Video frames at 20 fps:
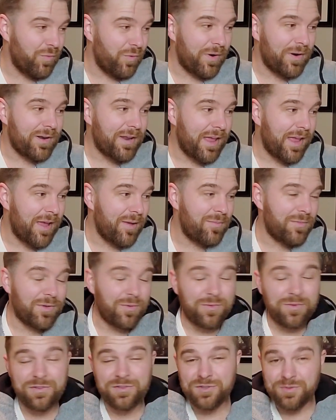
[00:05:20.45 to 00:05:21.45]
One game that
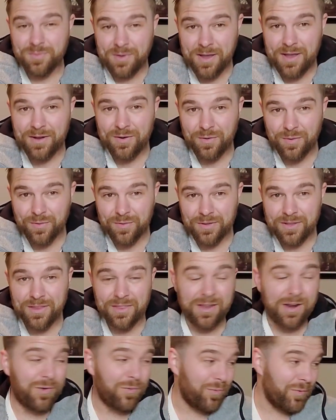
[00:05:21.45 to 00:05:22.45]
was Japan only
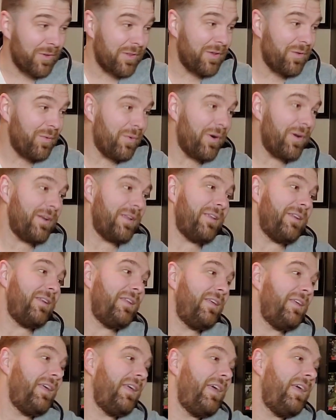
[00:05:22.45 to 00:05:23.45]
that I really wanted,
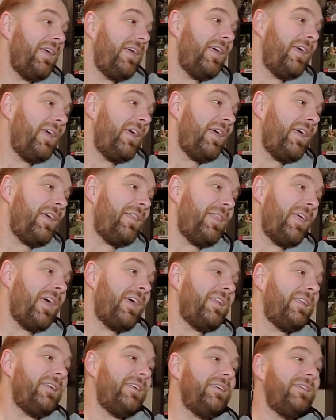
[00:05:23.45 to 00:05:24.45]
and
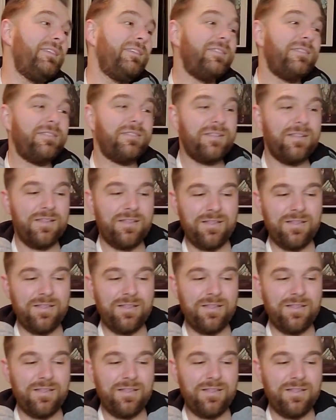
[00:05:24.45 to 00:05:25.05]
that is